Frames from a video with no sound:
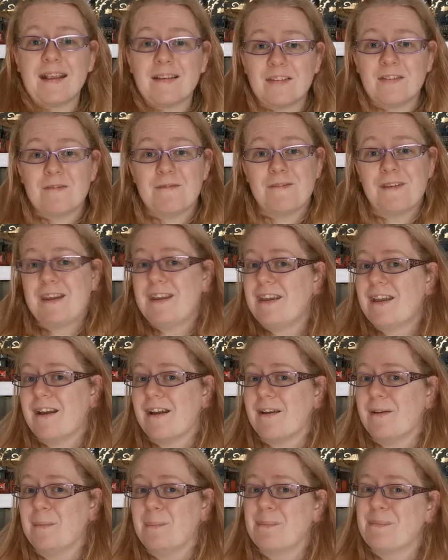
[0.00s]
next
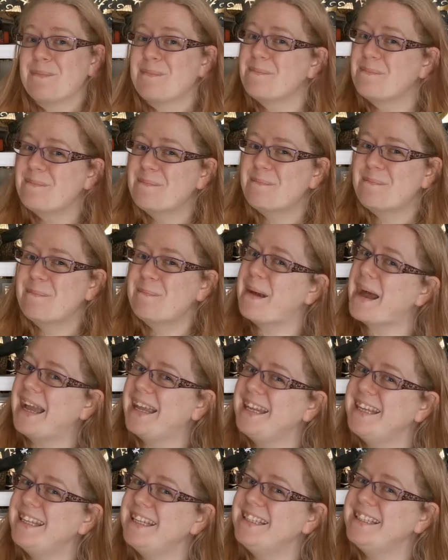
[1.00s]
video.
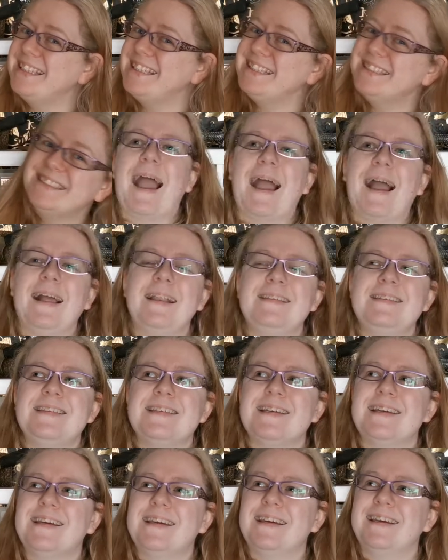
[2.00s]
Bye! And
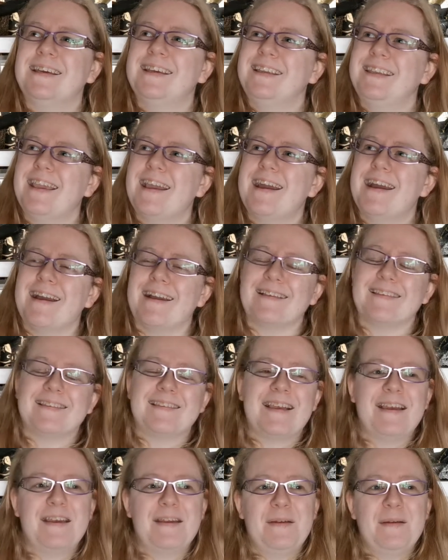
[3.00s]
yeah,
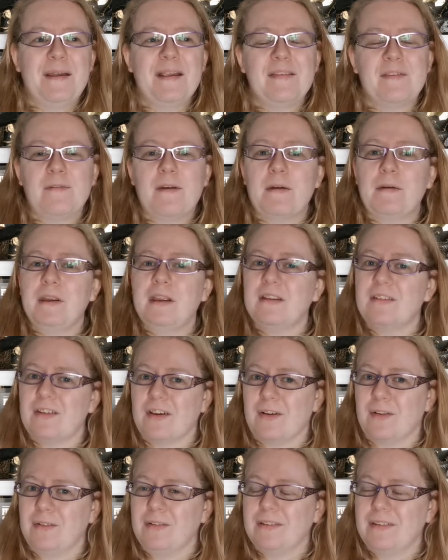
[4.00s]
so it's very
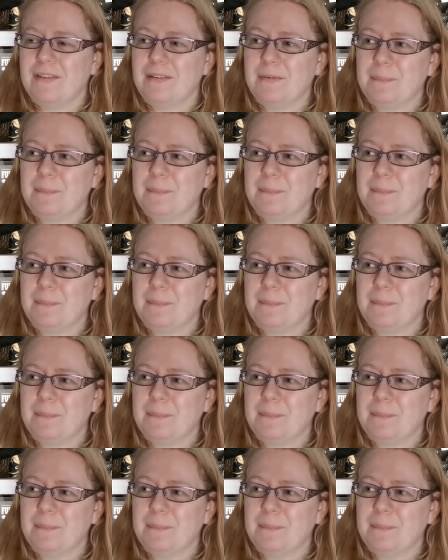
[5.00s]
adult.